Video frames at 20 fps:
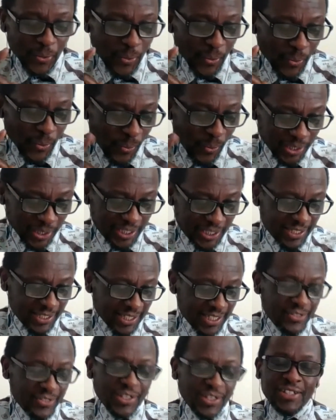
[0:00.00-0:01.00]
what is
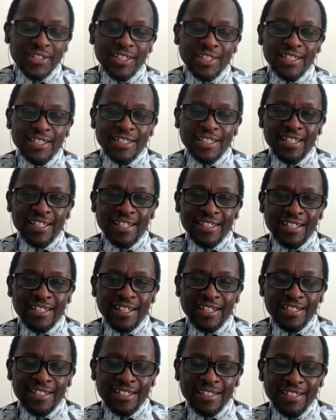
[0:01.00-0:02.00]
interesting is
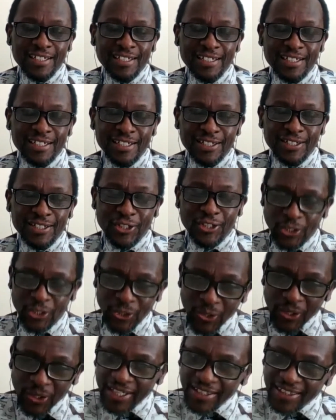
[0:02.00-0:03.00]
that
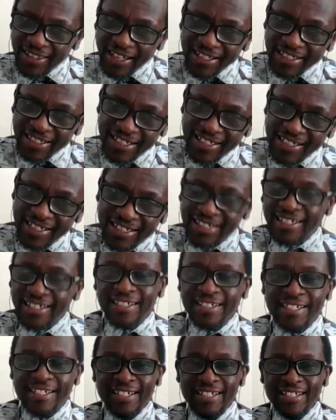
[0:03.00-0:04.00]
during that
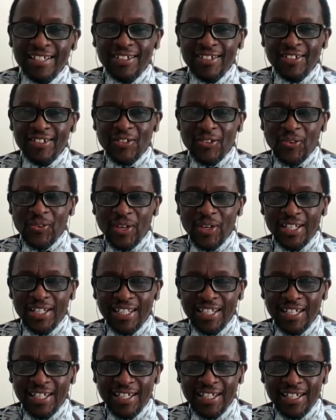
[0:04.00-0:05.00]
incident, when
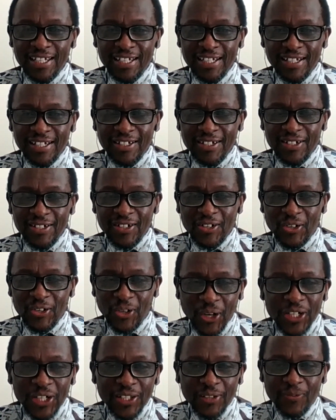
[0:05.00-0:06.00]
they
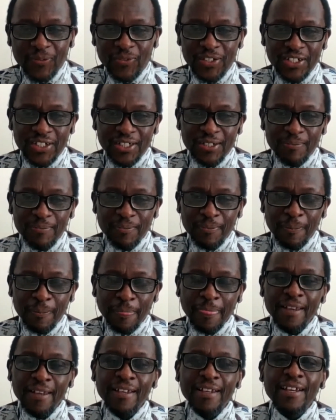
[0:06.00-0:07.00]
got the fish,
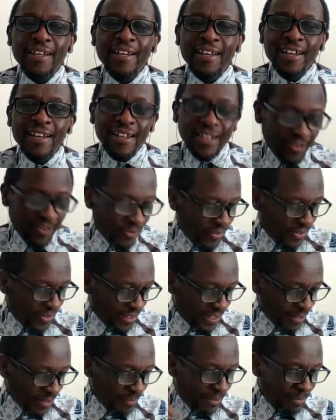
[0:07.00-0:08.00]

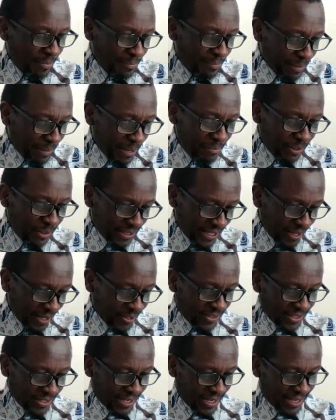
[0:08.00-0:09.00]
the Bible
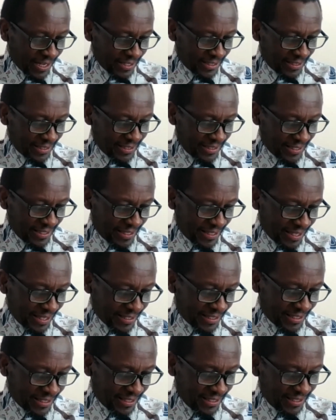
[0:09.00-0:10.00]
tells us
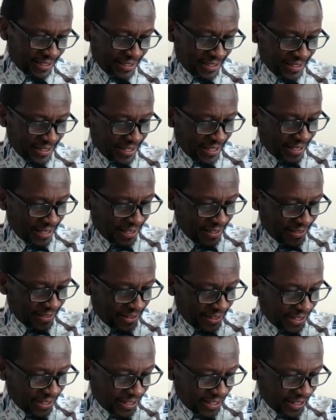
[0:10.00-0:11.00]
that
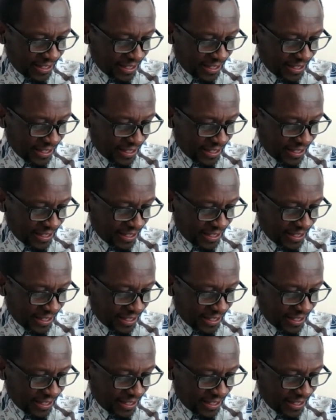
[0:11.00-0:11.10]
the